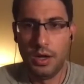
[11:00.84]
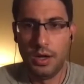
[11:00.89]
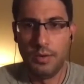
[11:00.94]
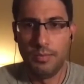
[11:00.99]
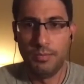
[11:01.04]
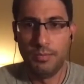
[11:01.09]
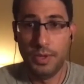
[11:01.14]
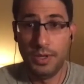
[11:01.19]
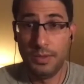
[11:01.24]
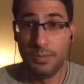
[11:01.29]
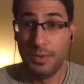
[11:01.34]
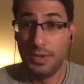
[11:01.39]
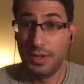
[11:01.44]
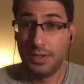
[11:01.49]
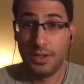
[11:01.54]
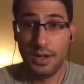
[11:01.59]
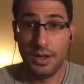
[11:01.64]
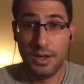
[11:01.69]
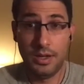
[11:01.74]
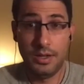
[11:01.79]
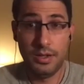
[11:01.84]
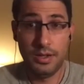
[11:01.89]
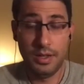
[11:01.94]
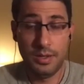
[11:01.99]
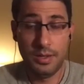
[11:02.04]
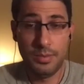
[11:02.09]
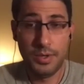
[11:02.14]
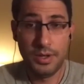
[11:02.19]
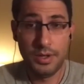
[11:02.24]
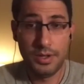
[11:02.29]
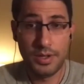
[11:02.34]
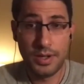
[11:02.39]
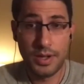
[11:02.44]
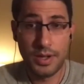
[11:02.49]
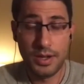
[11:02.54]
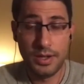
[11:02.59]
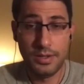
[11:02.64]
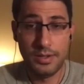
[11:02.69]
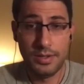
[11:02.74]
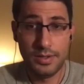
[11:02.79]
it's been exciting. It's been
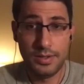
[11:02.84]
exciting to see.